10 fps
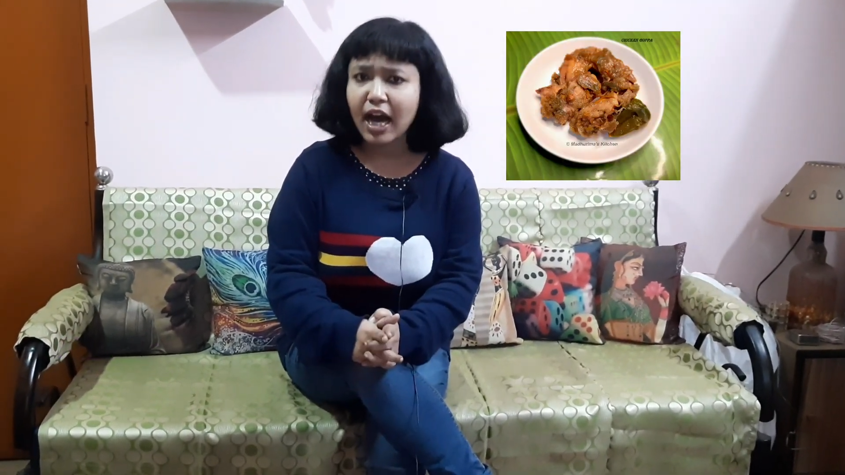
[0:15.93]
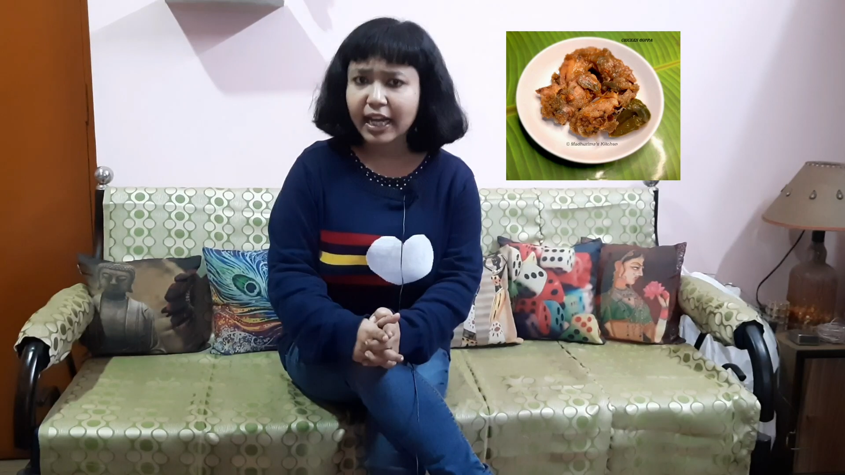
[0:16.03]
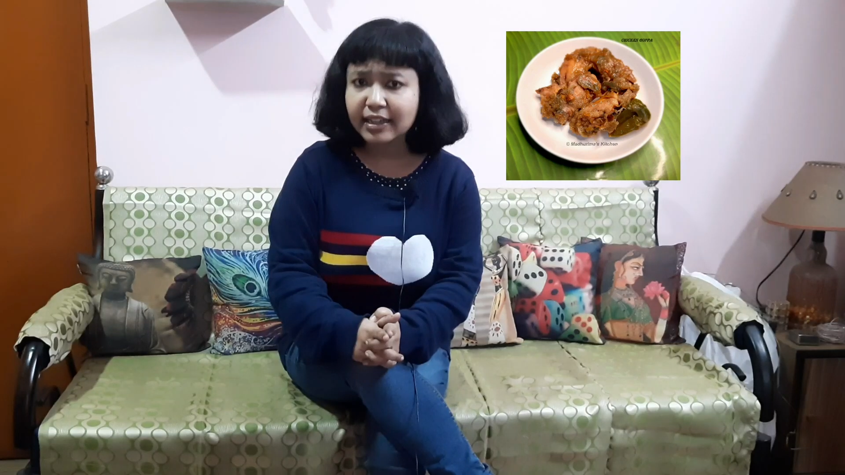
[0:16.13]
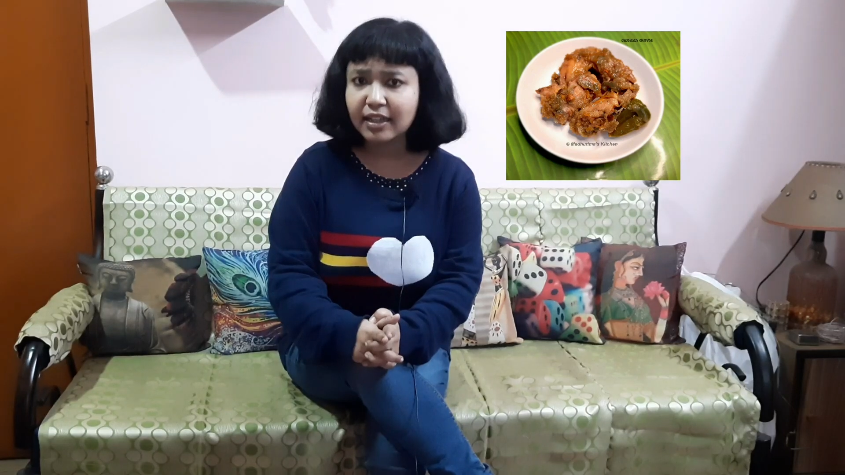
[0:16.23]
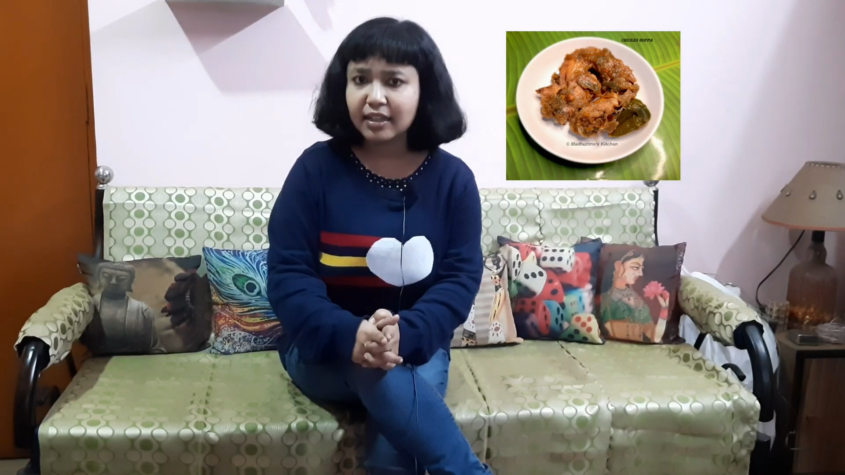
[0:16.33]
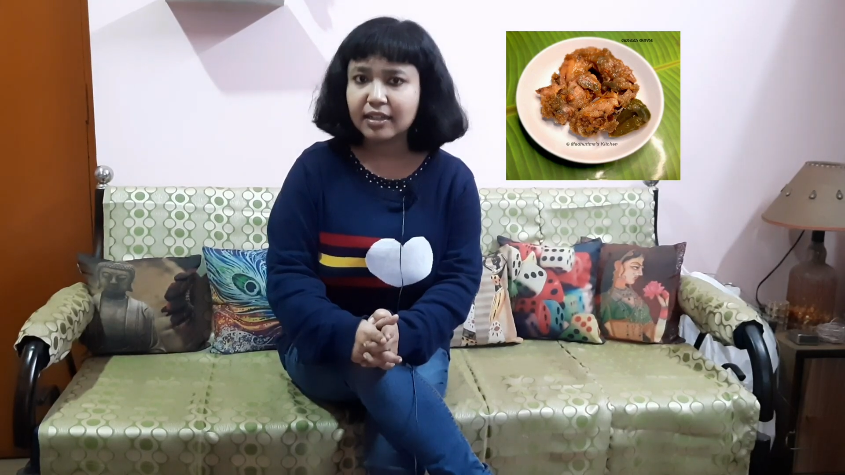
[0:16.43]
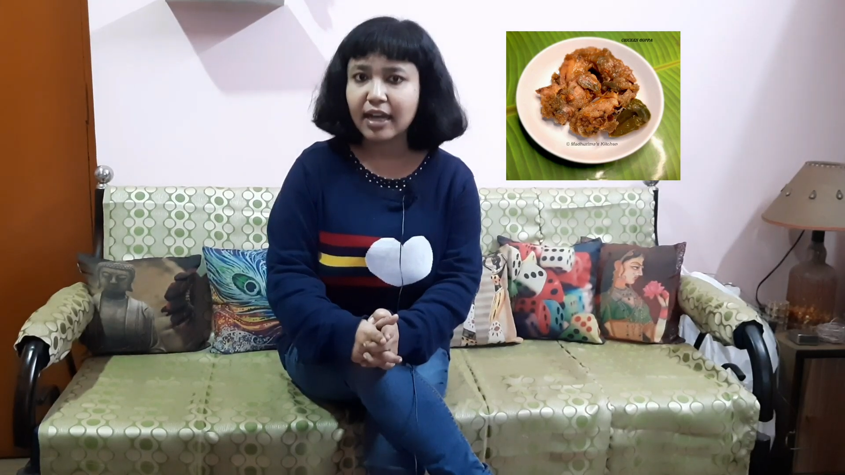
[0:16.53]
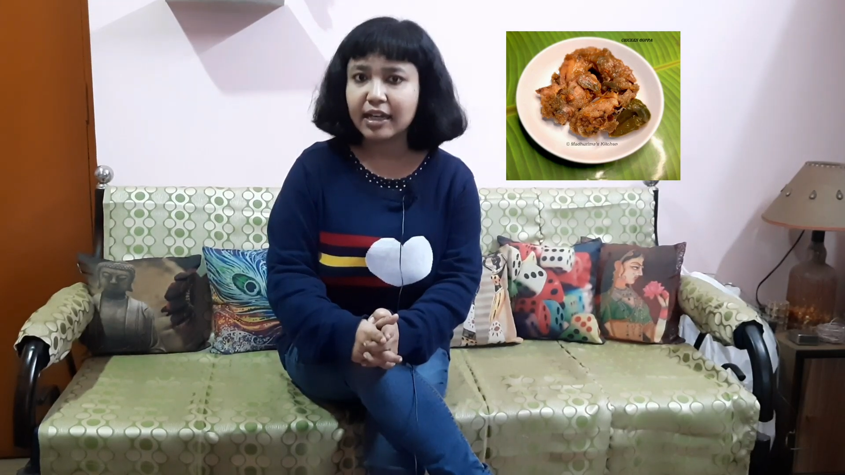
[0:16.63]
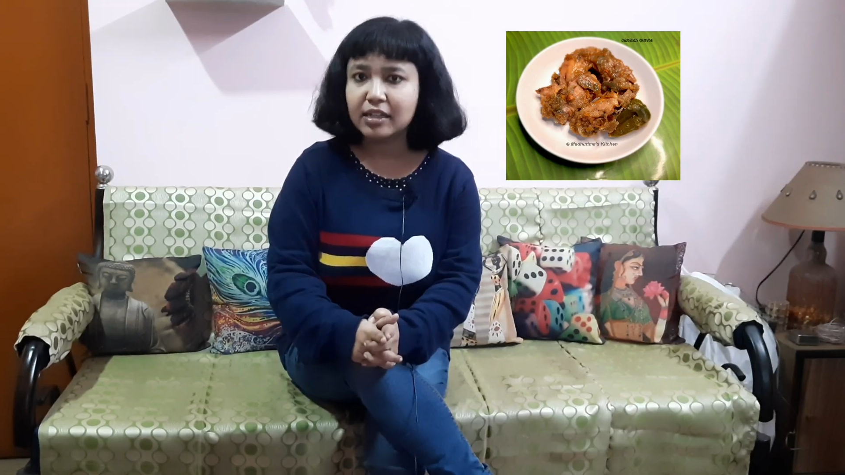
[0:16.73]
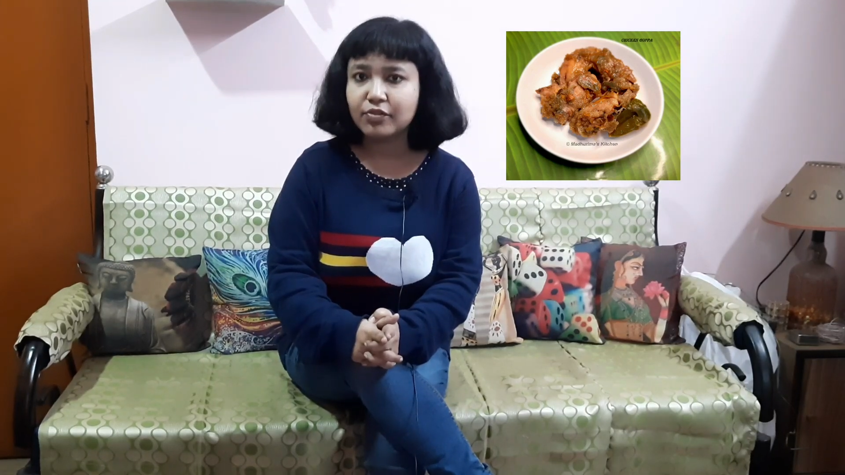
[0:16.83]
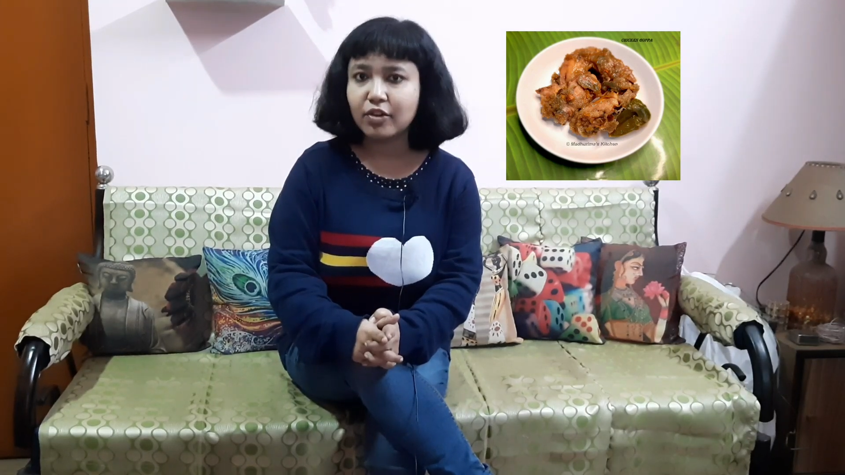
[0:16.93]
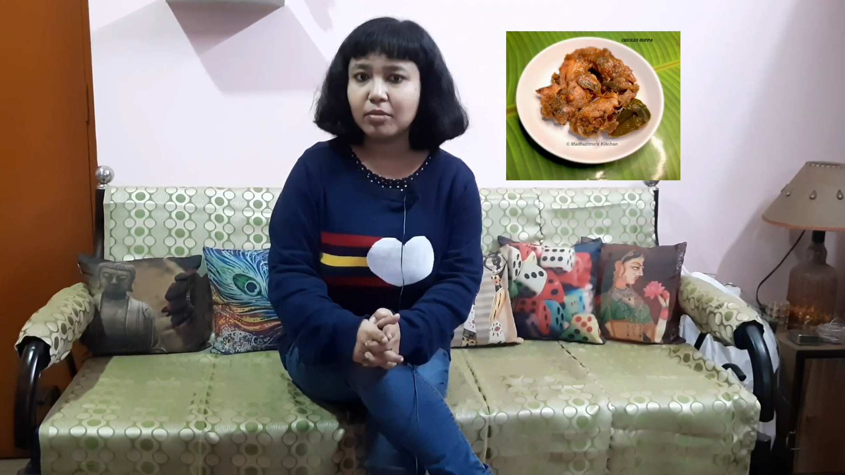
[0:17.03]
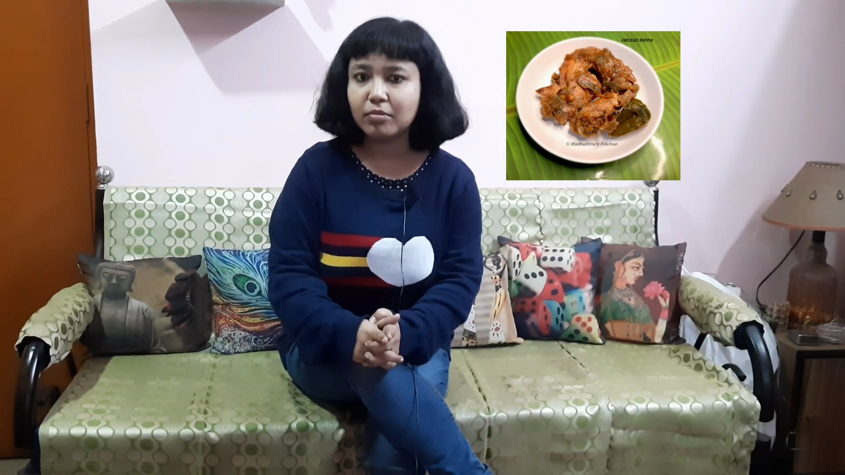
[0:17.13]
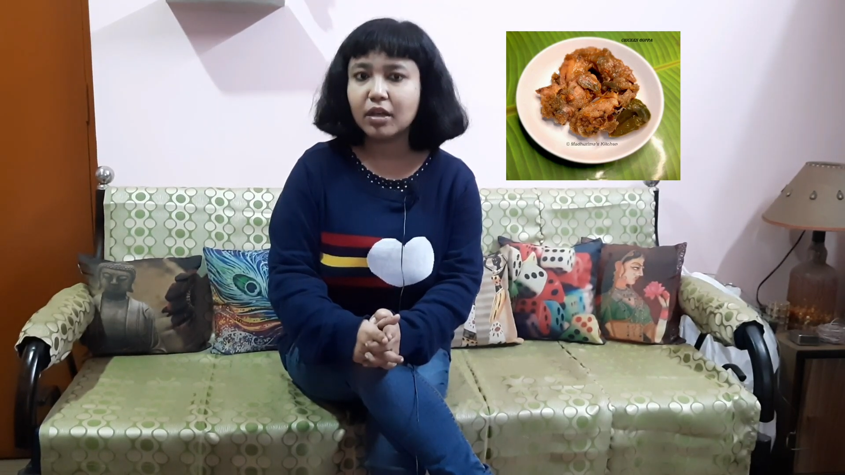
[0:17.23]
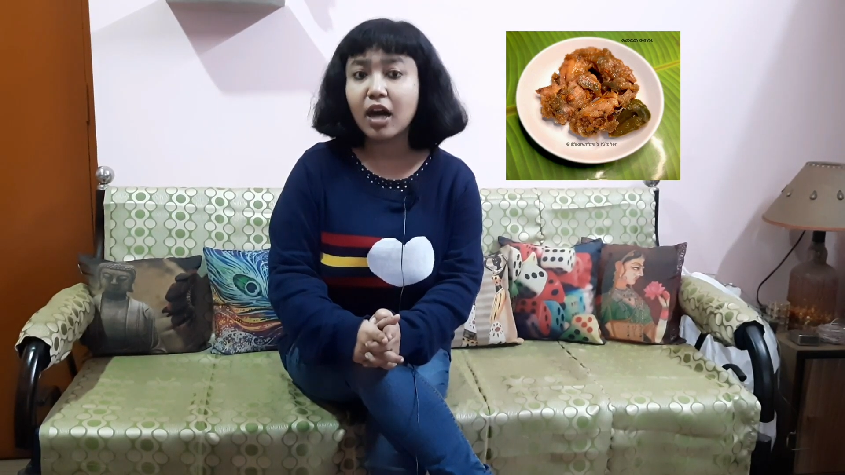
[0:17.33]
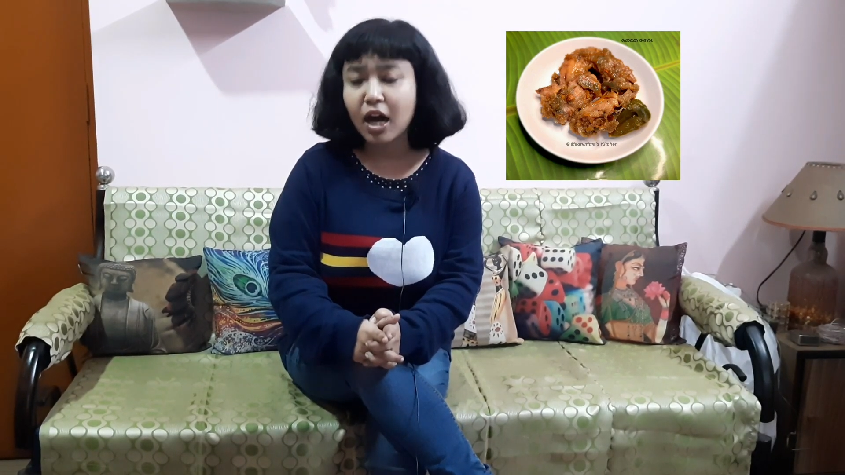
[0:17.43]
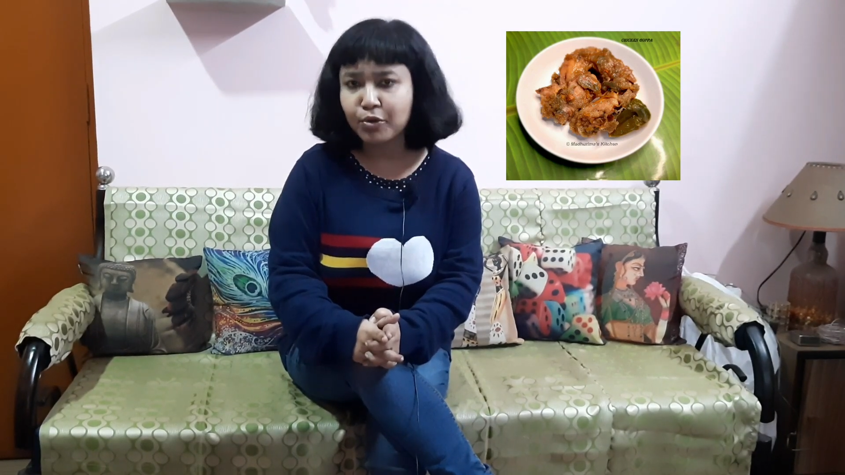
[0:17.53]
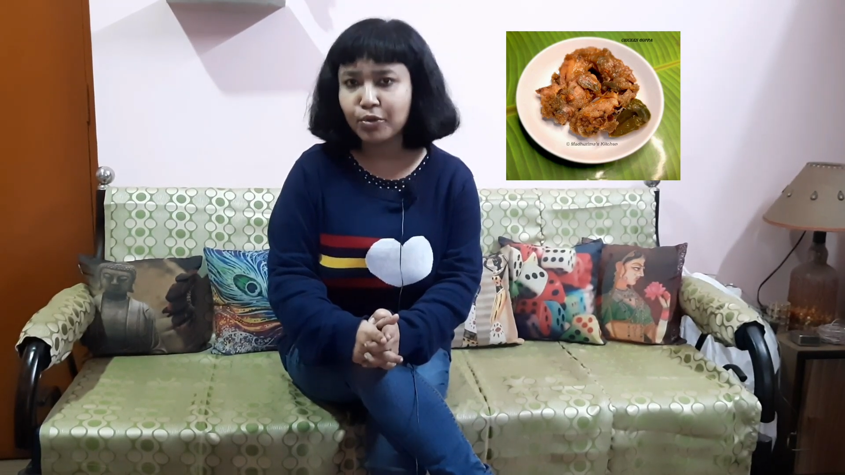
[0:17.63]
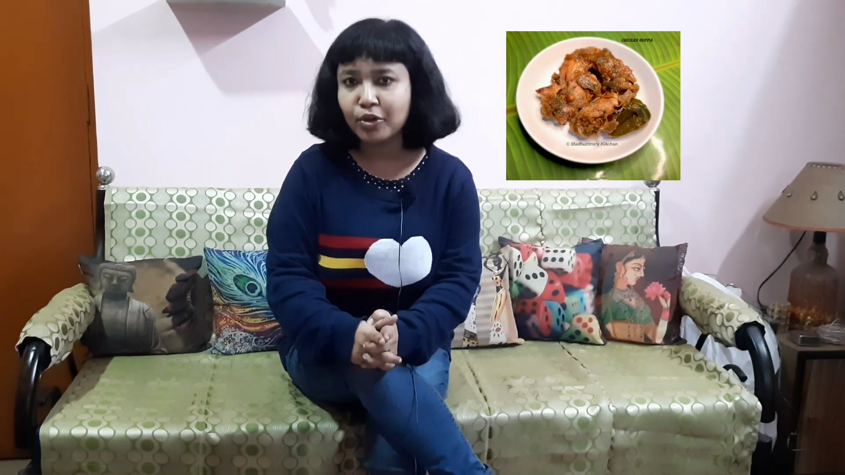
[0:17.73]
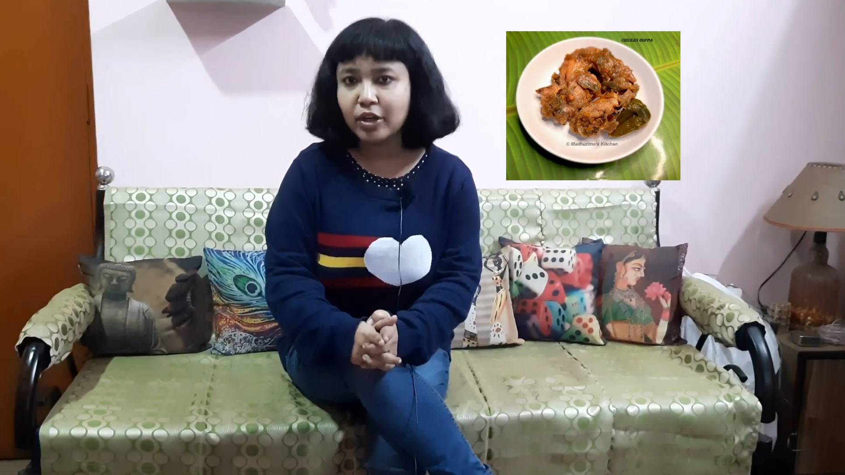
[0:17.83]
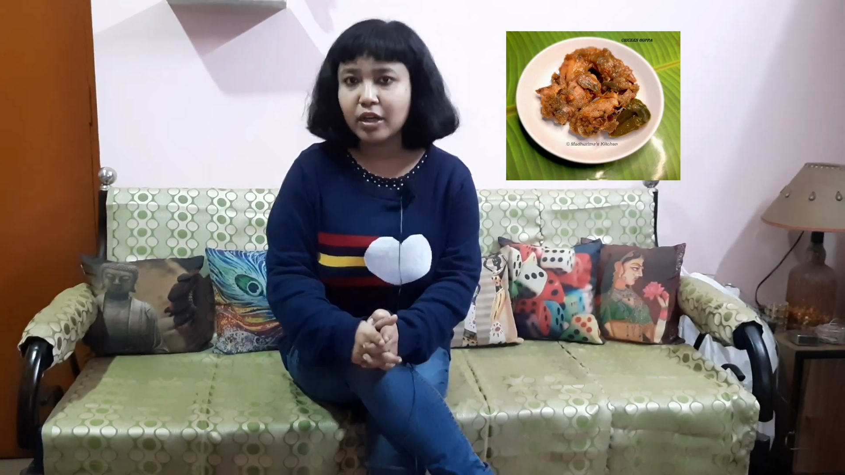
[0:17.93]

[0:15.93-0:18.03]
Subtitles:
I think that is from Garo